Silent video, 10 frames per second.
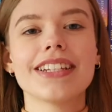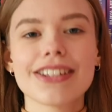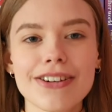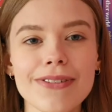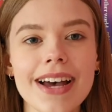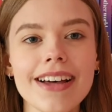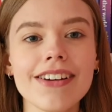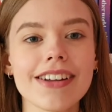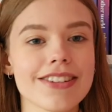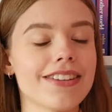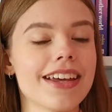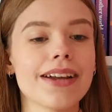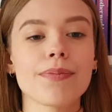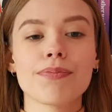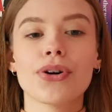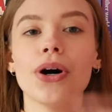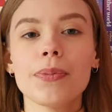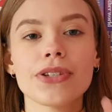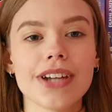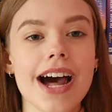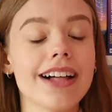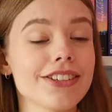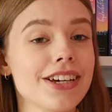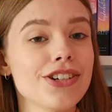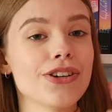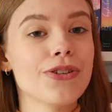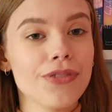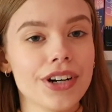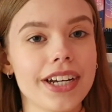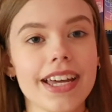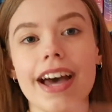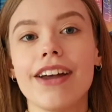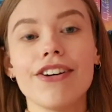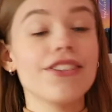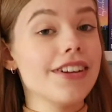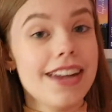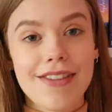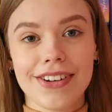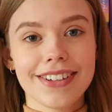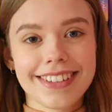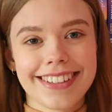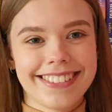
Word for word: it so well. So like props to Alexandra Overy, I could never.